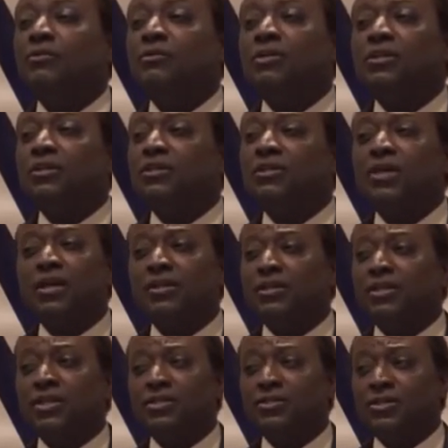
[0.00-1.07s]
with the
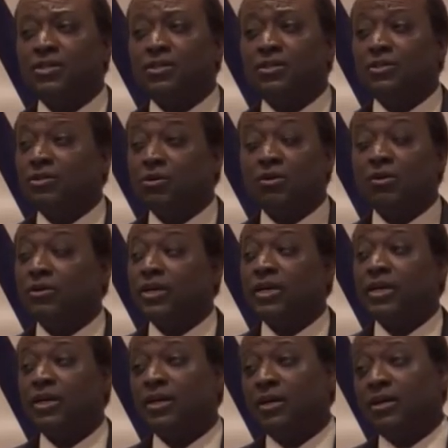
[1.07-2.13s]
deathless glory
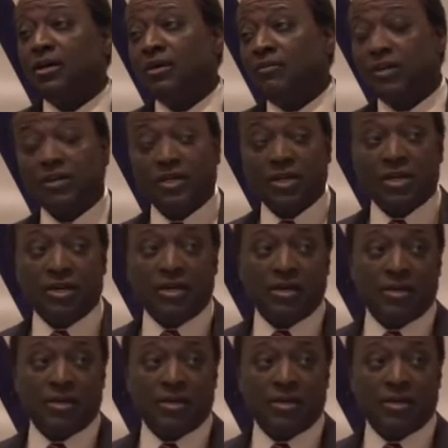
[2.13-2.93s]
of our God.